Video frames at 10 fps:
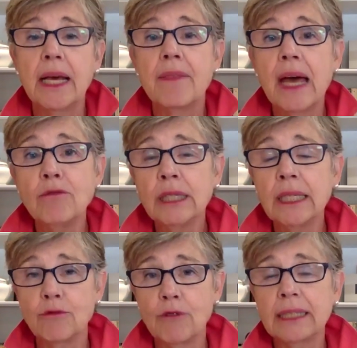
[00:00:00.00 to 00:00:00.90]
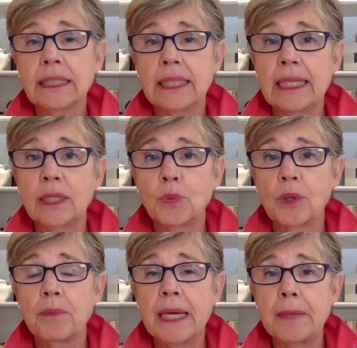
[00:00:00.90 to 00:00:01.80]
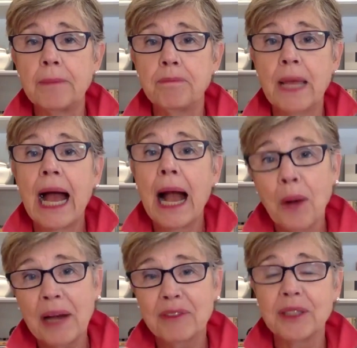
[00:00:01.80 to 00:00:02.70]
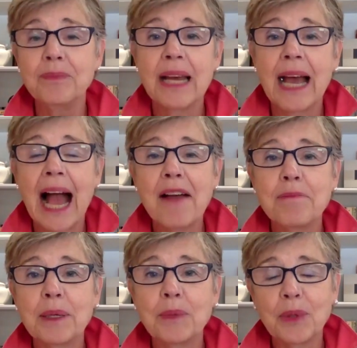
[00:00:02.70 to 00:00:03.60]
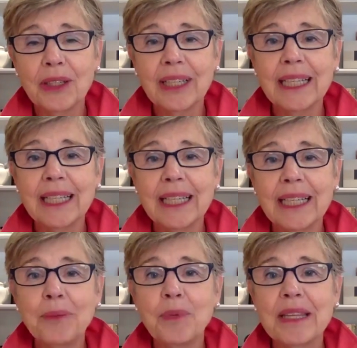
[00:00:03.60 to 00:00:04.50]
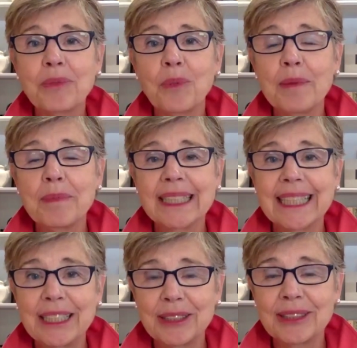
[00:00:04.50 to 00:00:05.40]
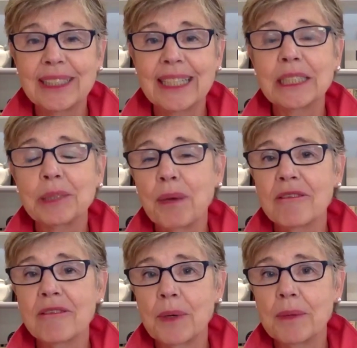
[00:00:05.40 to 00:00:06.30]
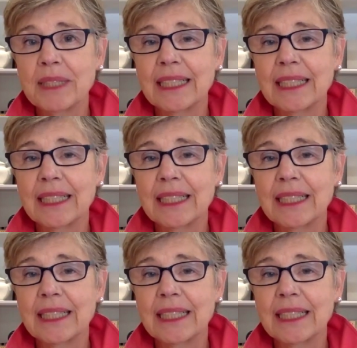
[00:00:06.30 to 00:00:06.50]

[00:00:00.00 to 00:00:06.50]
That really resonated with me However, I've been working with women leaders and aspiring women